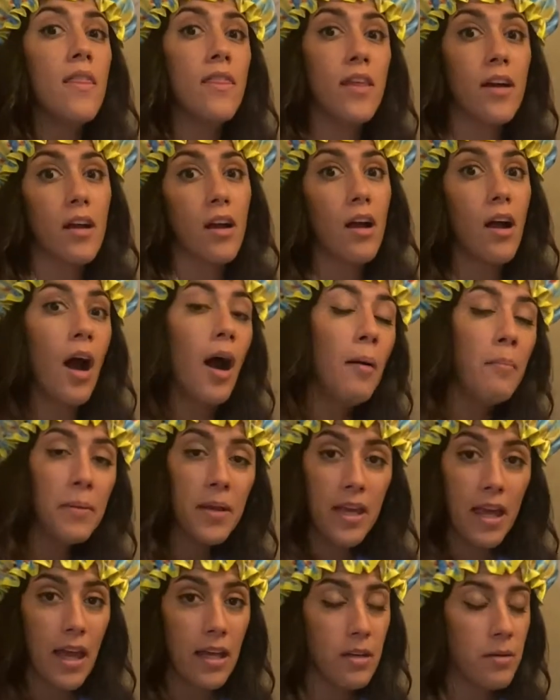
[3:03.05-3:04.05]
the
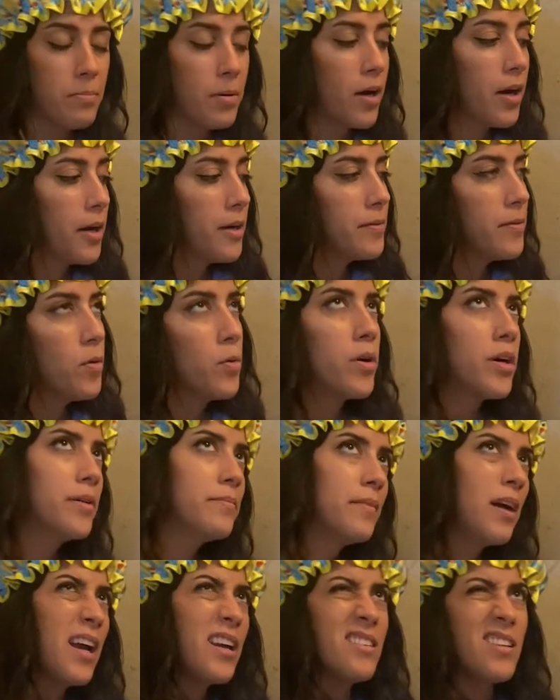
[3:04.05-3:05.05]
complicated part, or
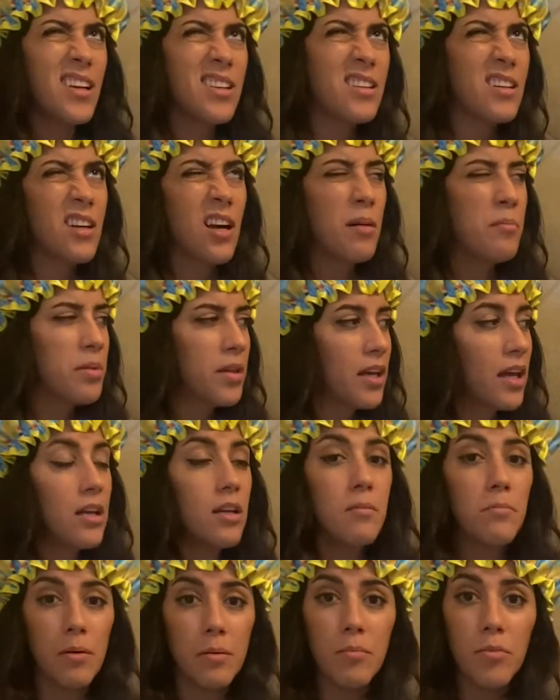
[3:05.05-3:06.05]
not the
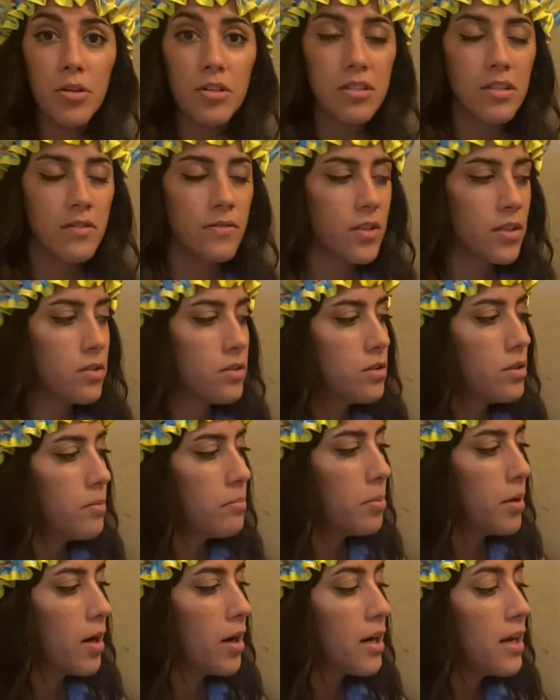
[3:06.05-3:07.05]
complicated, but more difficult
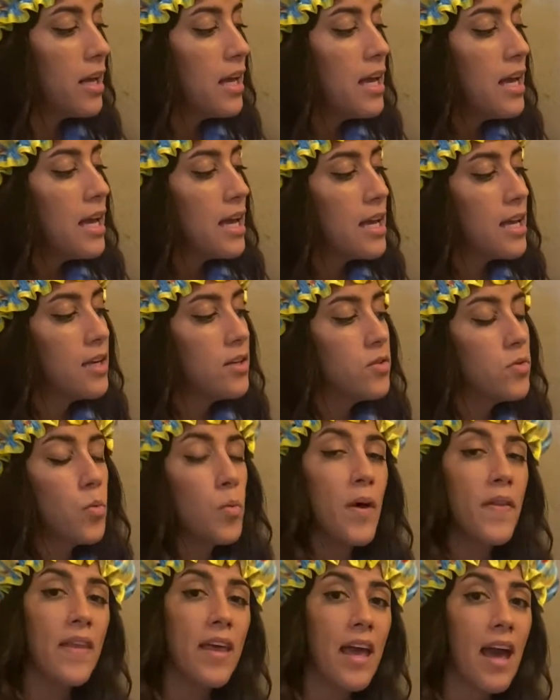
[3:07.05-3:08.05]
part is
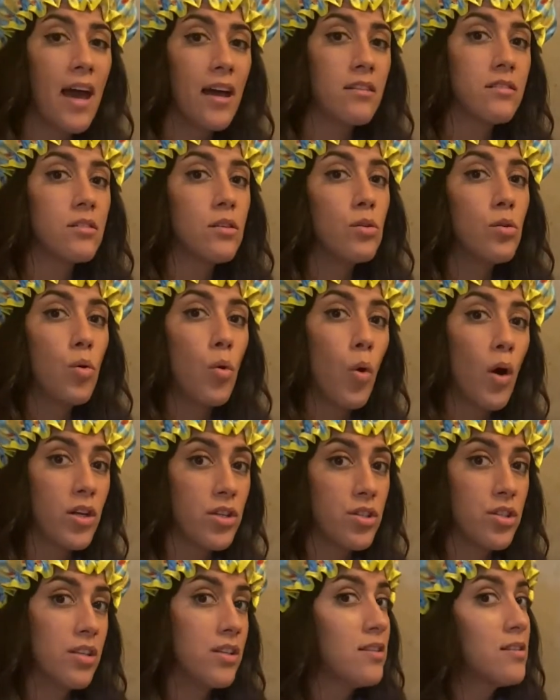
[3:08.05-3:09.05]
when they ask you
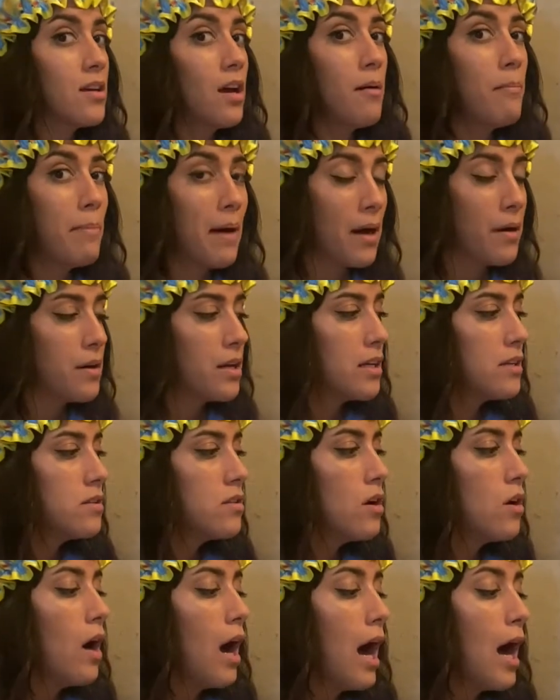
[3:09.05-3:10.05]
questions about it.
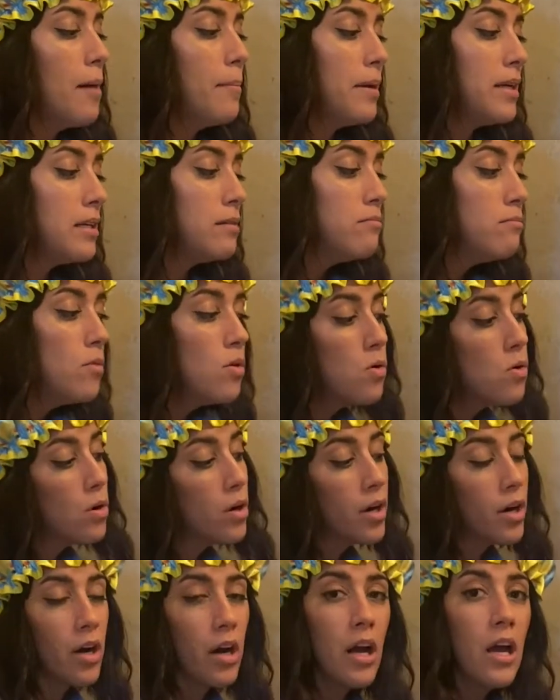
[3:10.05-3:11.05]
So how many
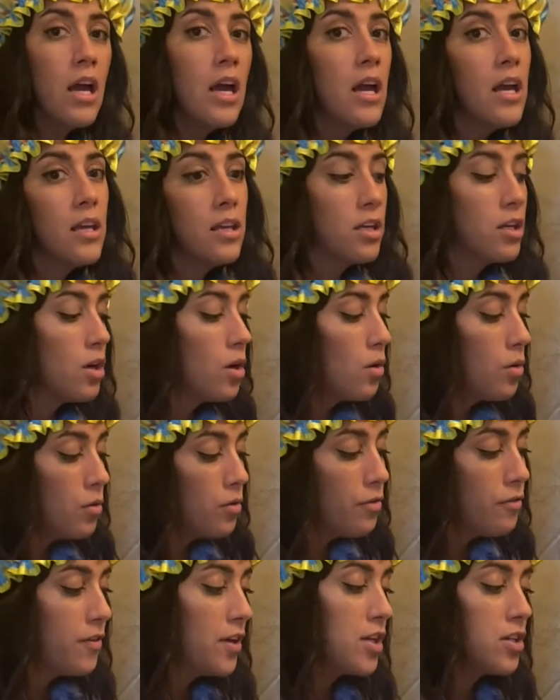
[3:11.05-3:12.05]
more, you know,
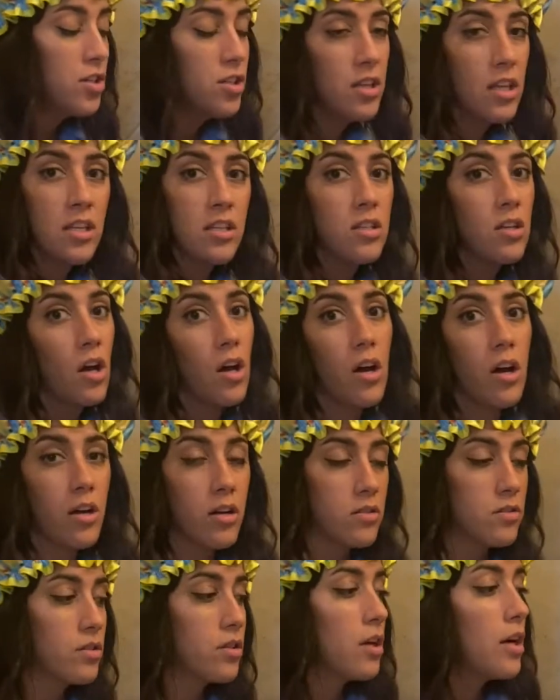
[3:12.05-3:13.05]
fish than
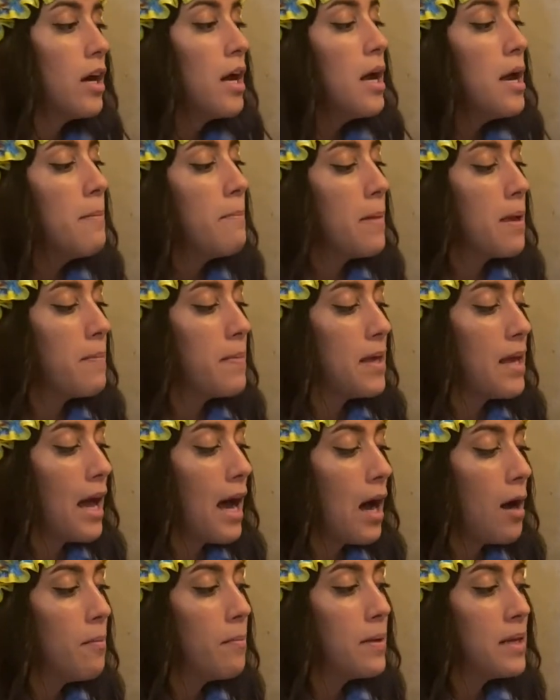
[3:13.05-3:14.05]
dogs, or maybe
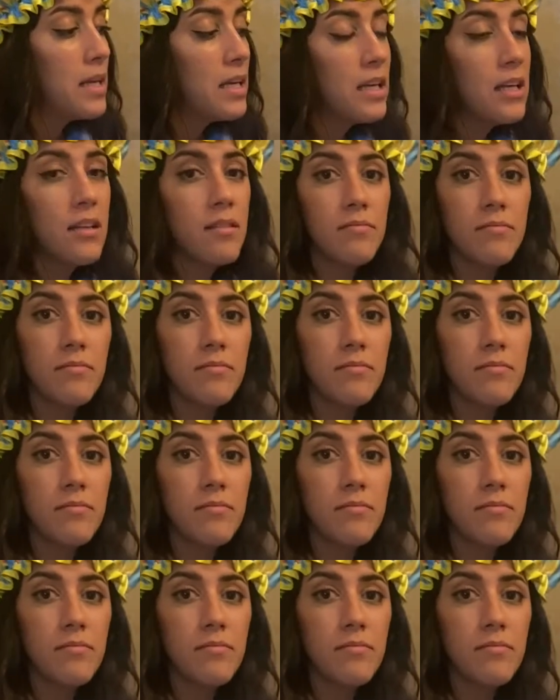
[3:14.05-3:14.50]
how many